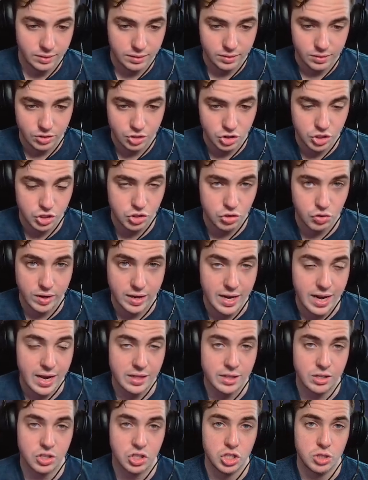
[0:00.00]
she's great. I
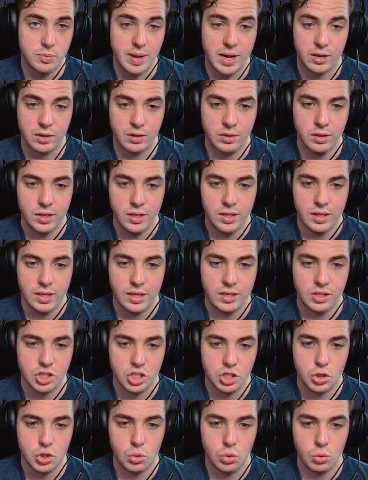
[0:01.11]
think she's better. I think
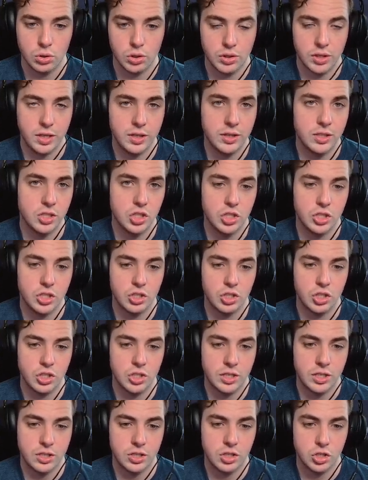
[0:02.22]
she's cooler looking than
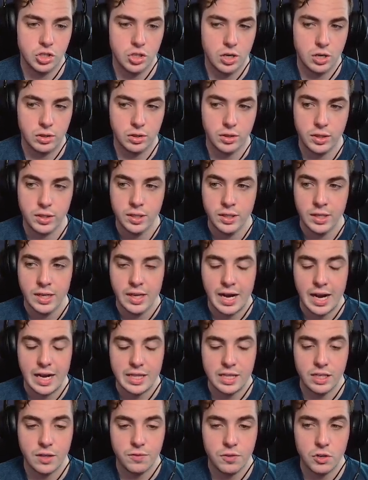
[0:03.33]
Qinshi and Zhongli. I
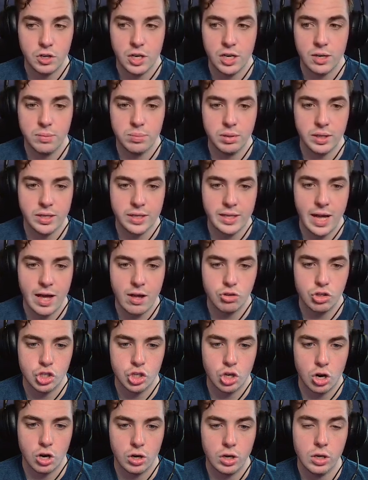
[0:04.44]
think if you're going to play
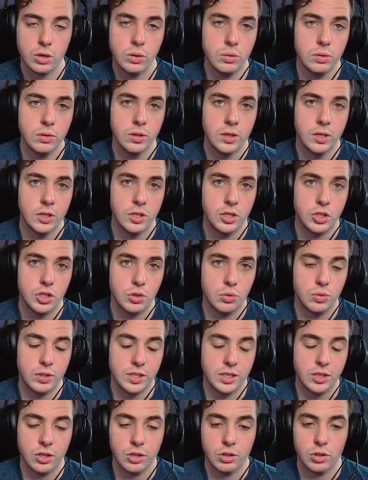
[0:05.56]
Calcharo, you
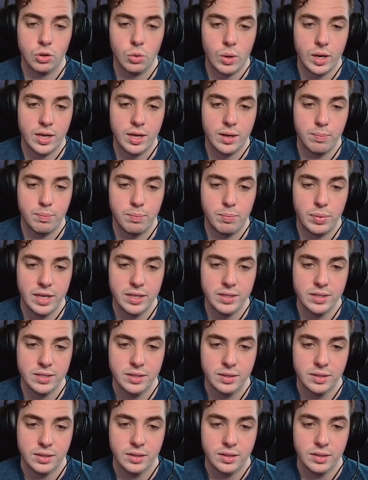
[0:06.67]
need her quite a bit.
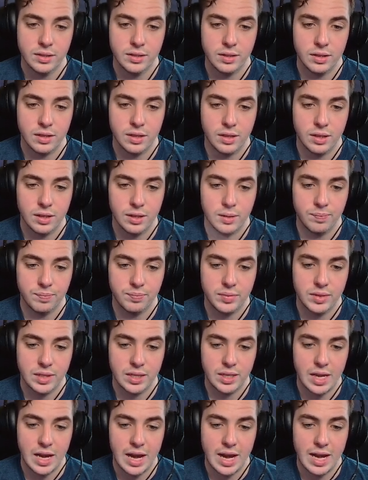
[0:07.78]

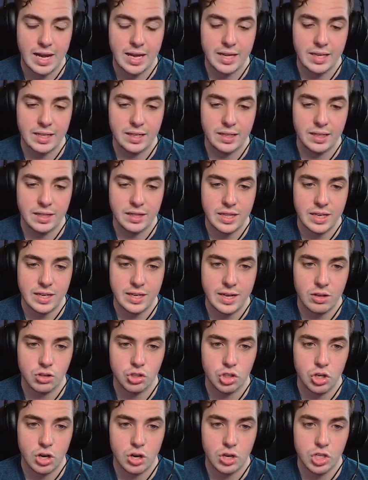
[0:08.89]
I think
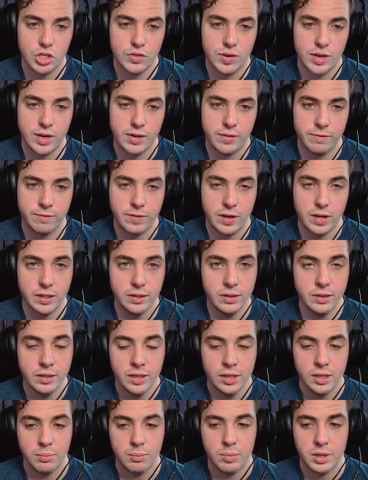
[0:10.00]
Calcharo is very fun,
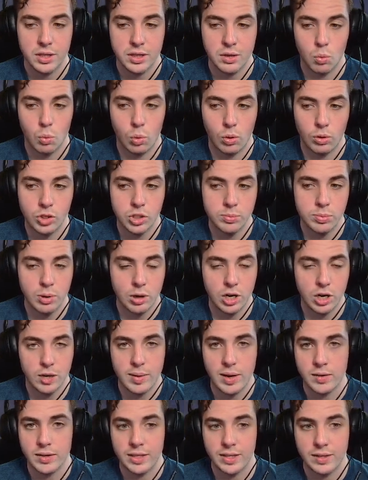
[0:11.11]
but the worst part
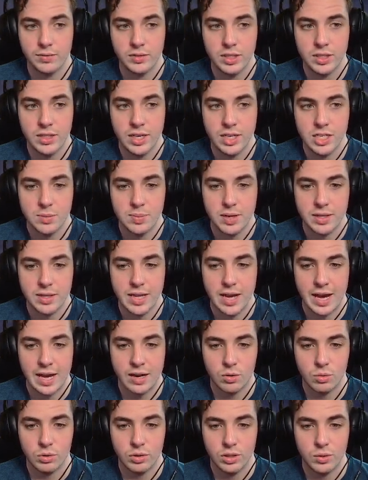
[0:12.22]
about Yinlin has been that I
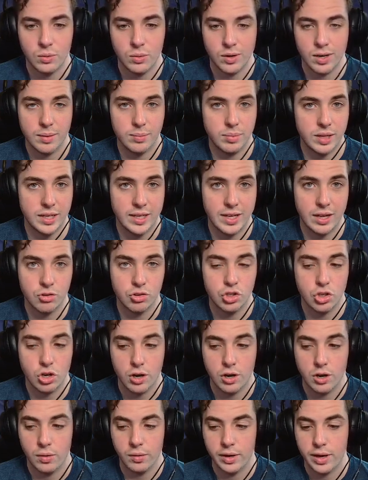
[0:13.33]
don't really want to play
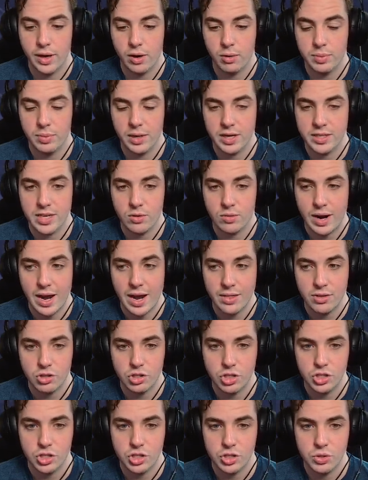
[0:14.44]
Calcharo now, because I'd rather
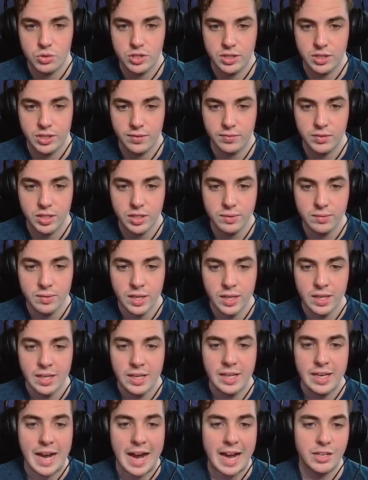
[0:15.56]
just use Yinlin.
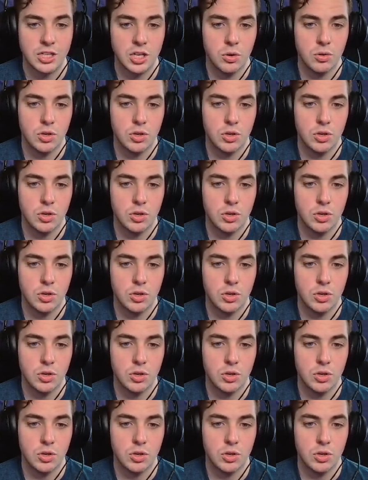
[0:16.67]
I don't